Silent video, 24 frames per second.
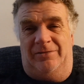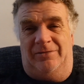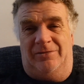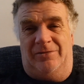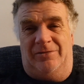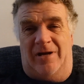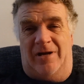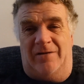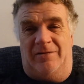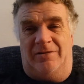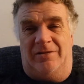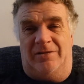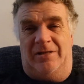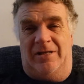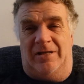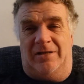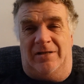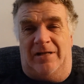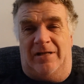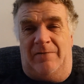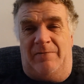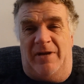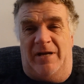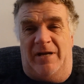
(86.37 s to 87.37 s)
Does
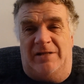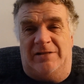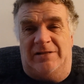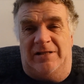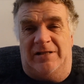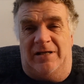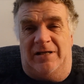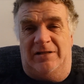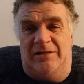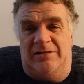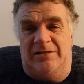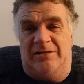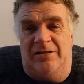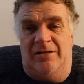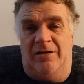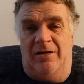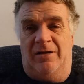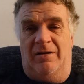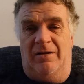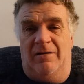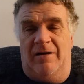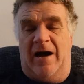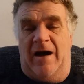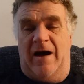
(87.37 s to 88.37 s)
that make sense? Mm-hmm.